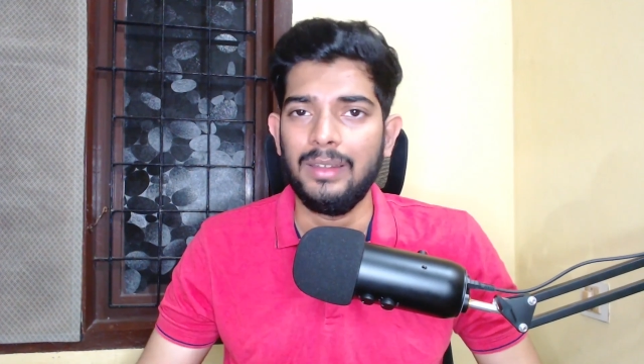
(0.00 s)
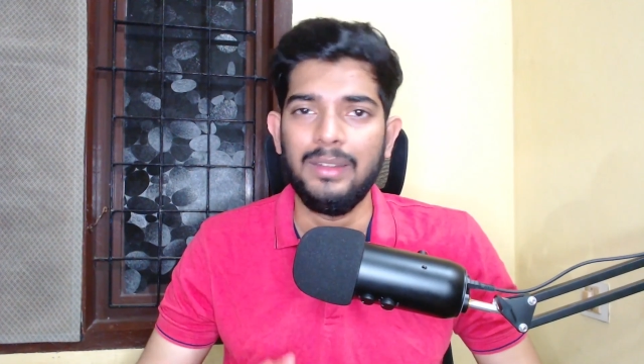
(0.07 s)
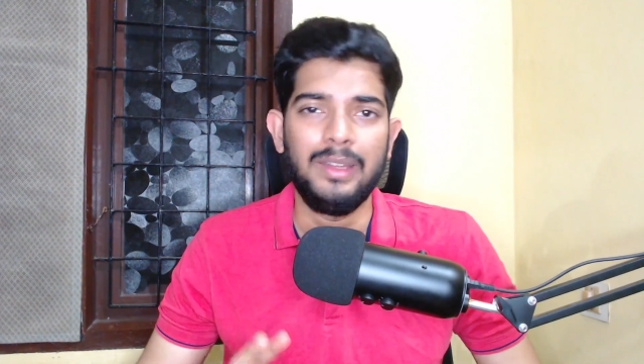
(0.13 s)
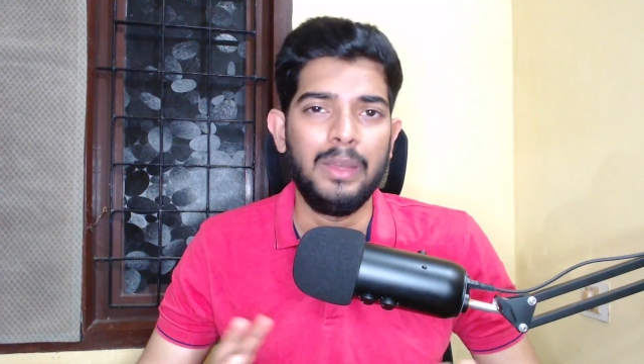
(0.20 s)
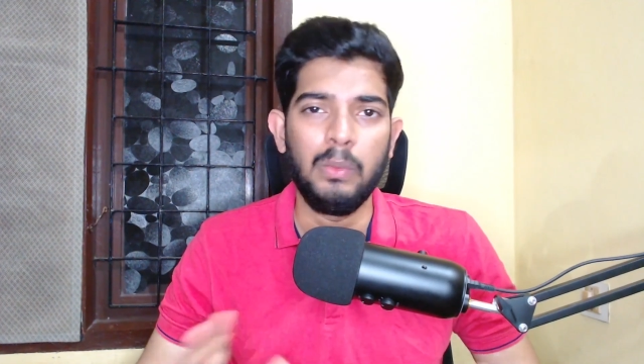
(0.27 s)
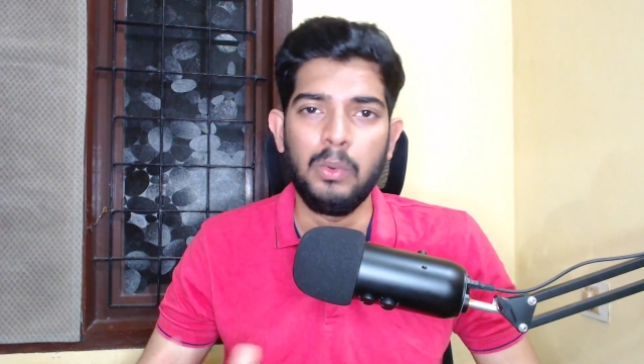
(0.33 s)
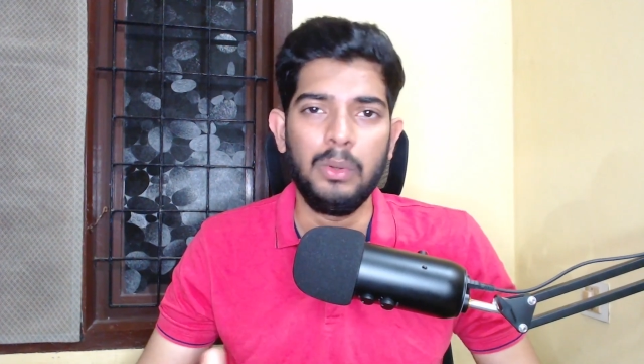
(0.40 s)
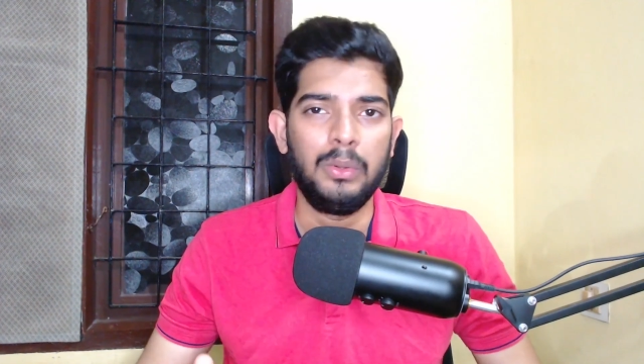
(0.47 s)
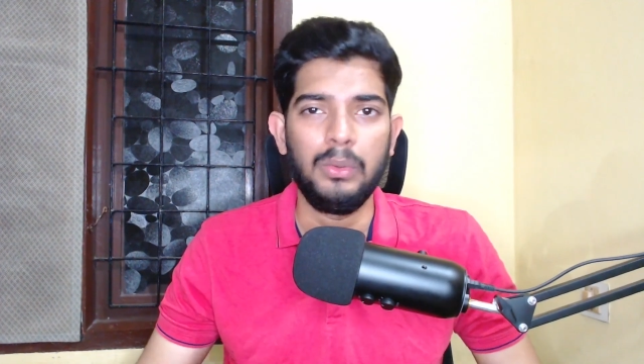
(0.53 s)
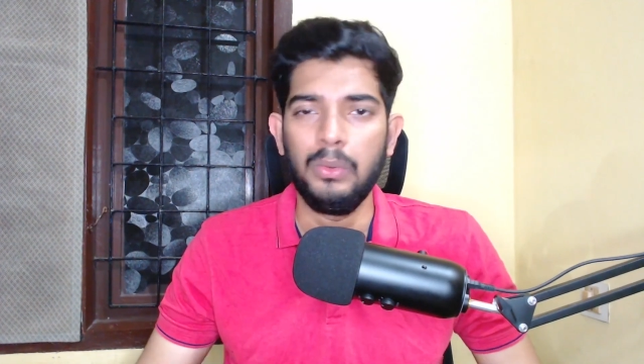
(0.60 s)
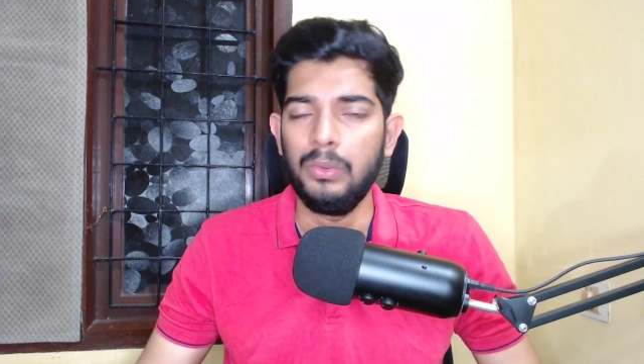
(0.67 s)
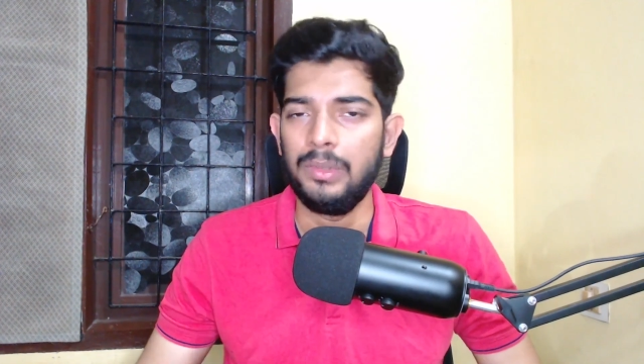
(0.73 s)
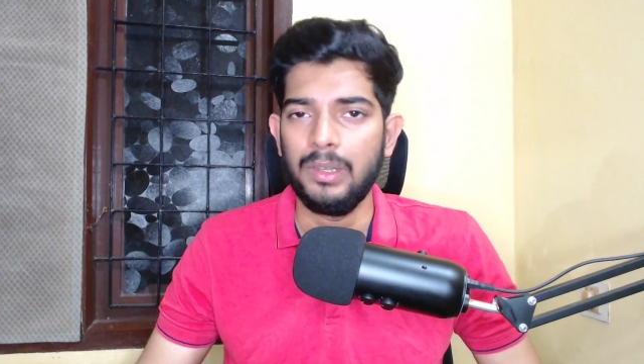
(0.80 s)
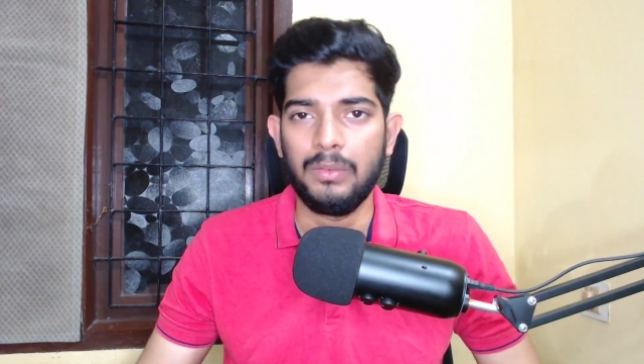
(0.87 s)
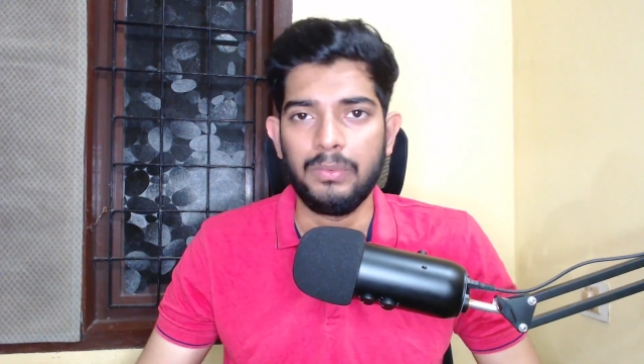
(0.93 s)
they won't
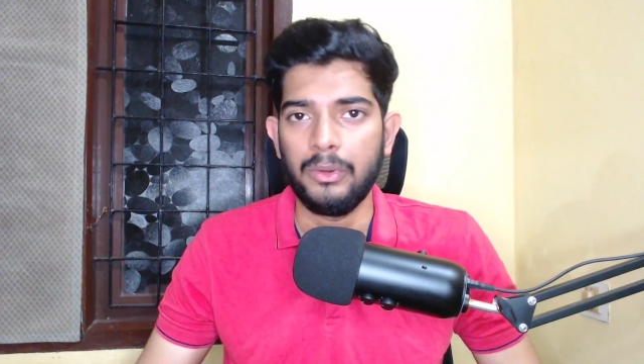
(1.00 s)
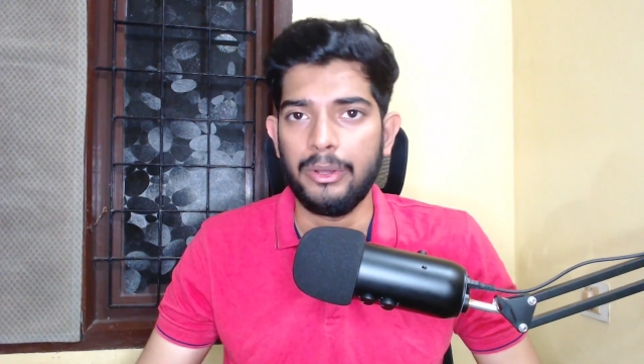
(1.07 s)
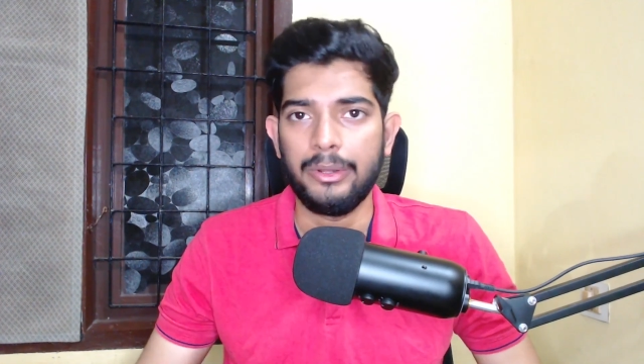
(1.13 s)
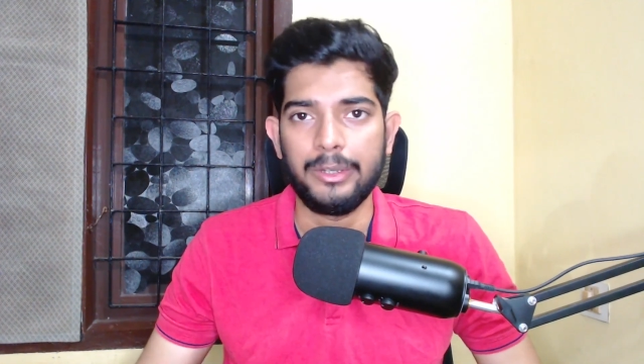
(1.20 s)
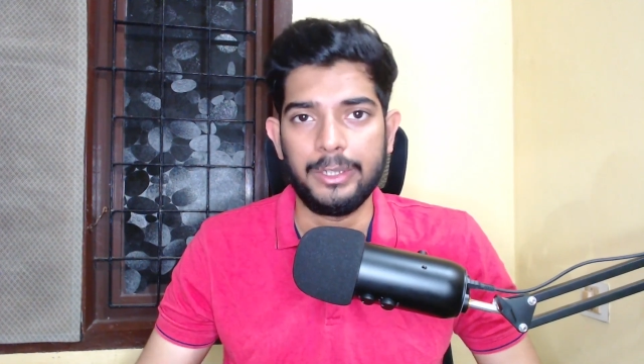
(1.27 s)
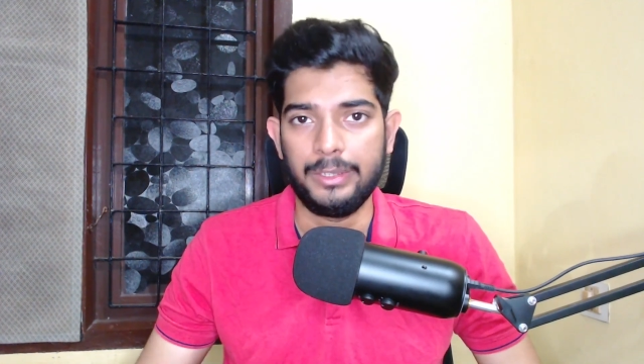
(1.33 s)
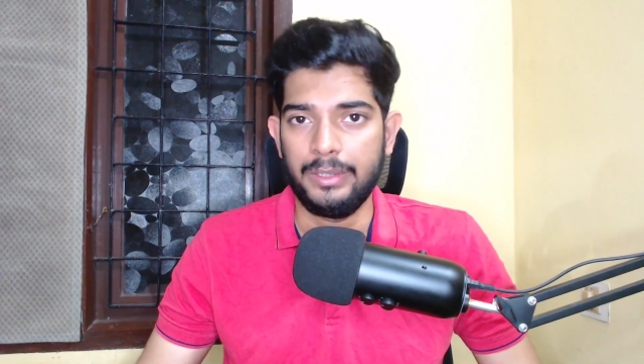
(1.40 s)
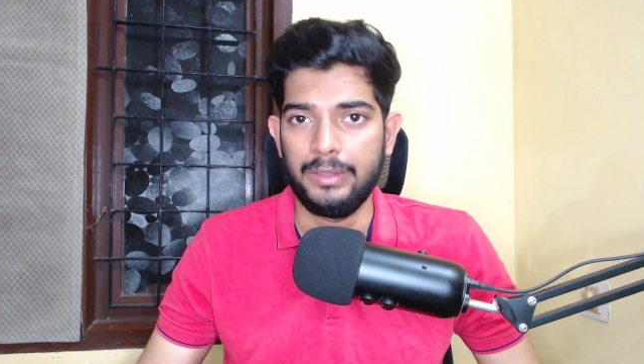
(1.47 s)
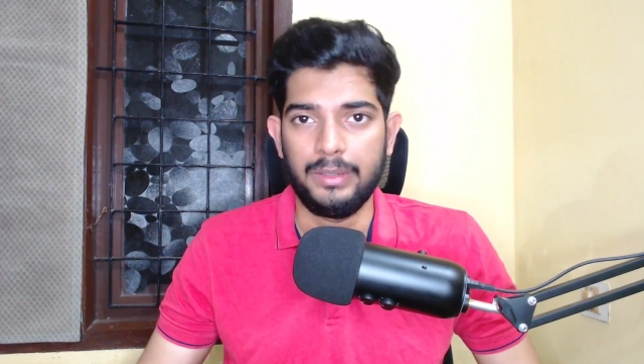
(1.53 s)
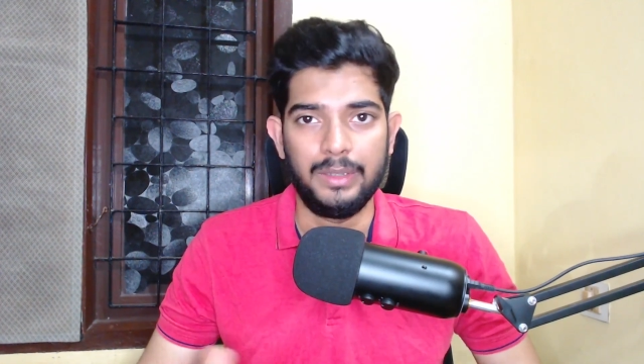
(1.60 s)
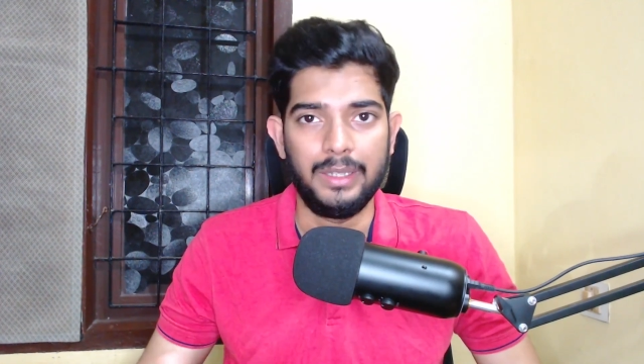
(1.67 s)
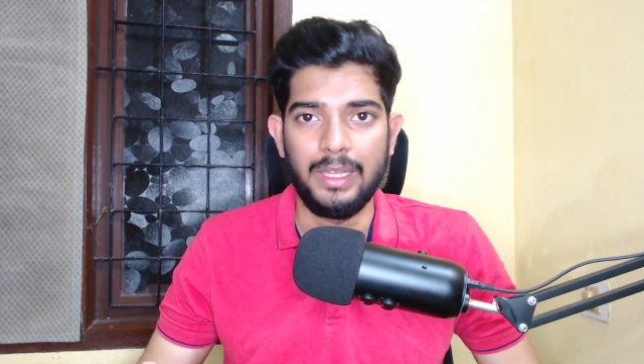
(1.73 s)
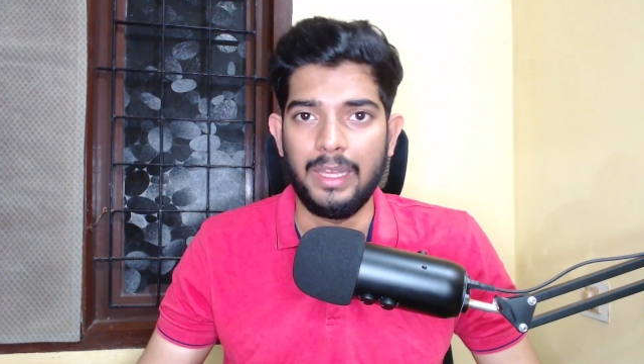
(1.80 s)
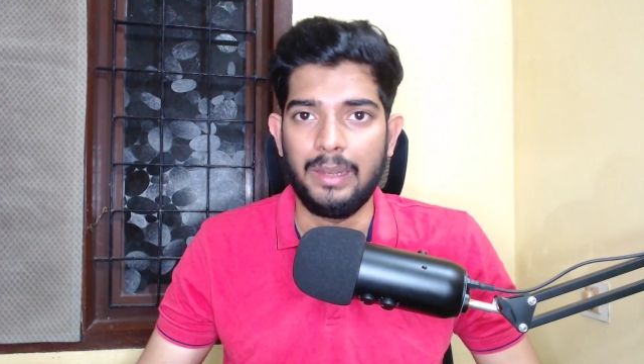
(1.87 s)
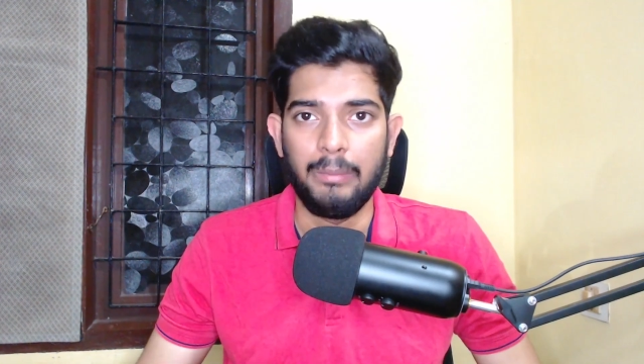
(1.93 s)
use it for
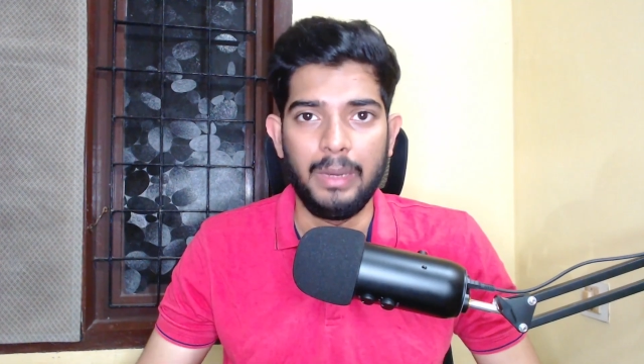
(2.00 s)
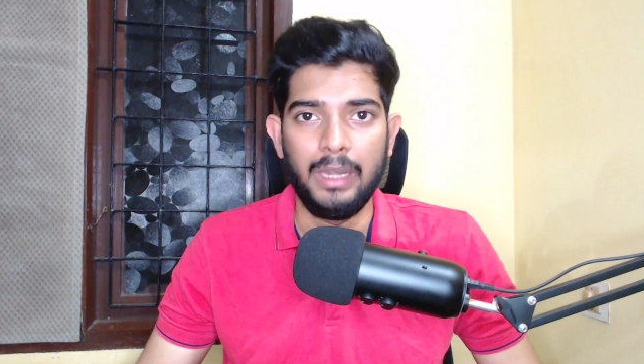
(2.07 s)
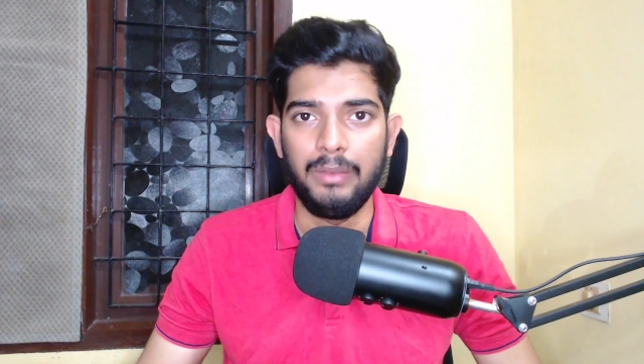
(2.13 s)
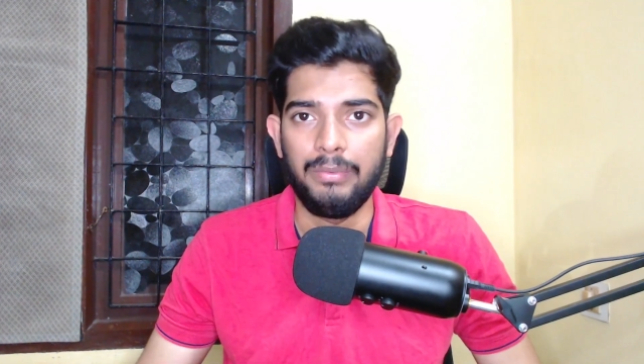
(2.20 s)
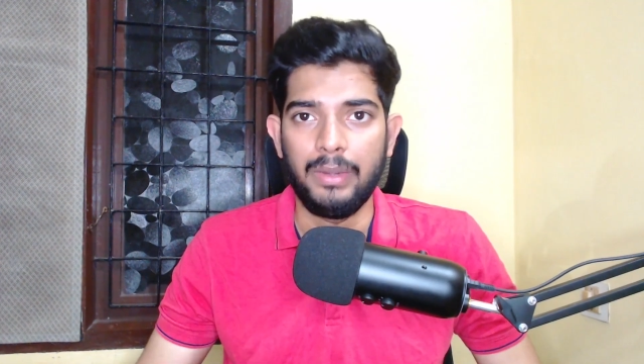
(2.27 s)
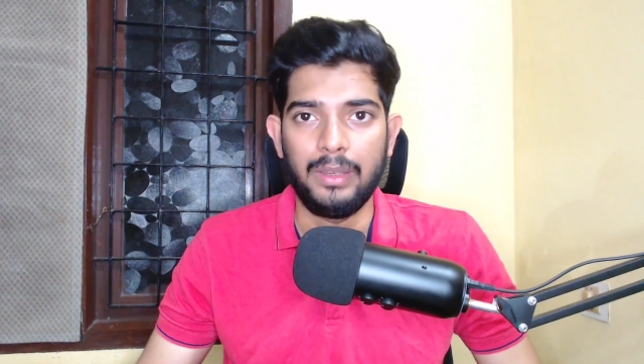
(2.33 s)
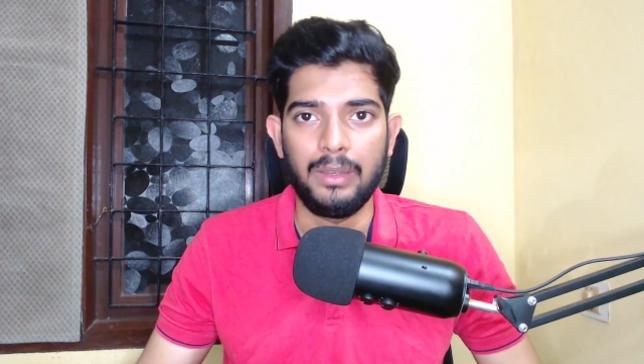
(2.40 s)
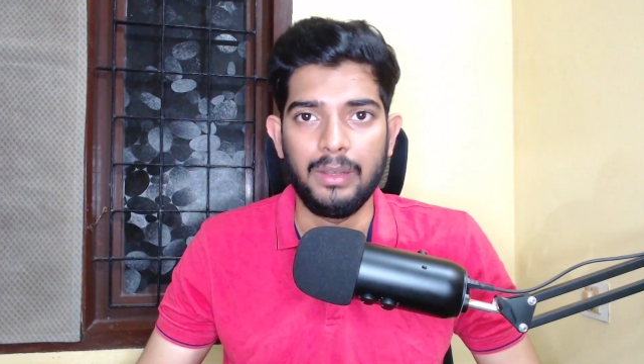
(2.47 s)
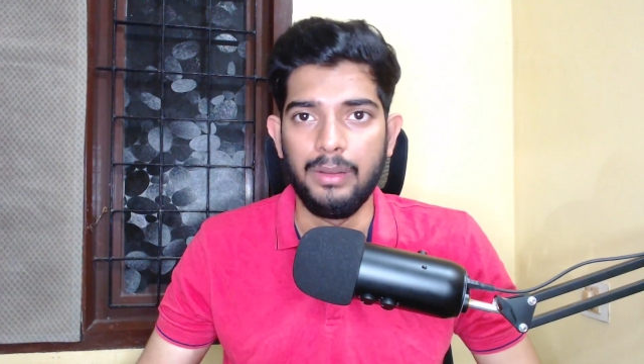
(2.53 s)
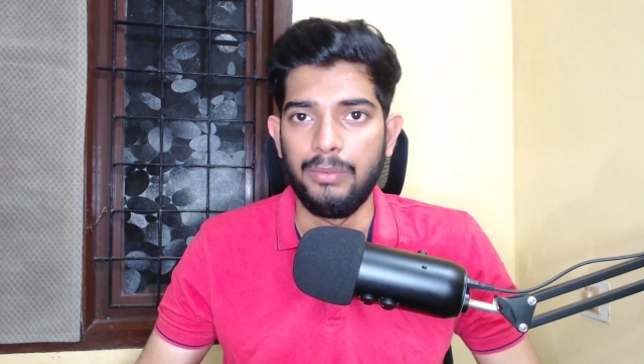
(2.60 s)
their benefit,